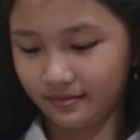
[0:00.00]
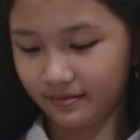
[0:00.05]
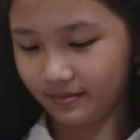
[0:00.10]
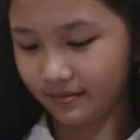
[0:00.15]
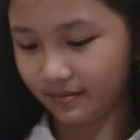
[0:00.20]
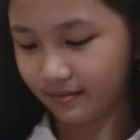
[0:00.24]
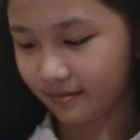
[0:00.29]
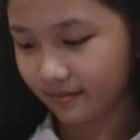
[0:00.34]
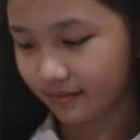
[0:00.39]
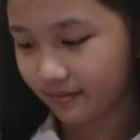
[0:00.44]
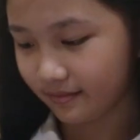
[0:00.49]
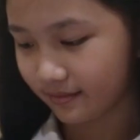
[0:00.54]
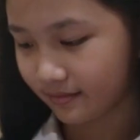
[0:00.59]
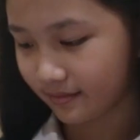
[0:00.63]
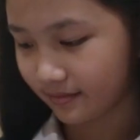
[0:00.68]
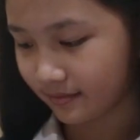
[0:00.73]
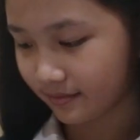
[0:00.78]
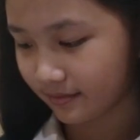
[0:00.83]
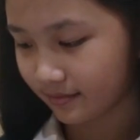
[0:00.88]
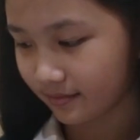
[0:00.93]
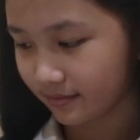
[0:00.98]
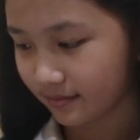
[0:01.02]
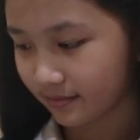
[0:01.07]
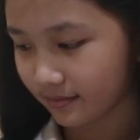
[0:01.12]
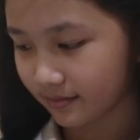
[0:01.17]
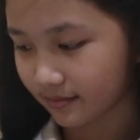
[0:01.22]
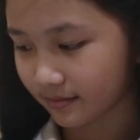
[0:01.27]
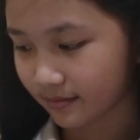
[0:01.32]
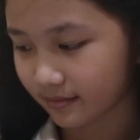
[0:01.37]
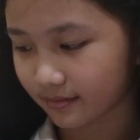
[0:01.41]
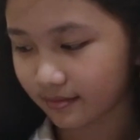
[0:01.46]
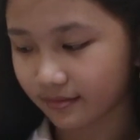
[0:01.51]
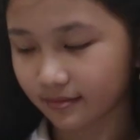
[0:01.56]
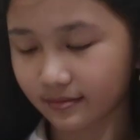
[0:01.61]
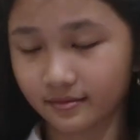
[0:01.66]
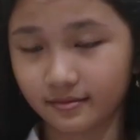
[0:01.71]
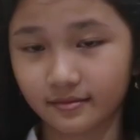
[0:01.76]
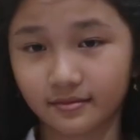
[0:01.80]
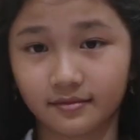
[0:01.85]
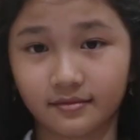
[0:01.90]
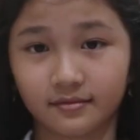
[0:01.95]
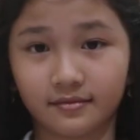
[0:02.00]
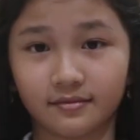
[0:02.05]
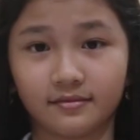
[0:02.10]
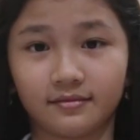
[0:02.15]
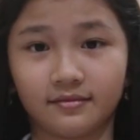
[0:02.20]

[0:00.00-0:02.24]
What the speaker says: Nothing is said.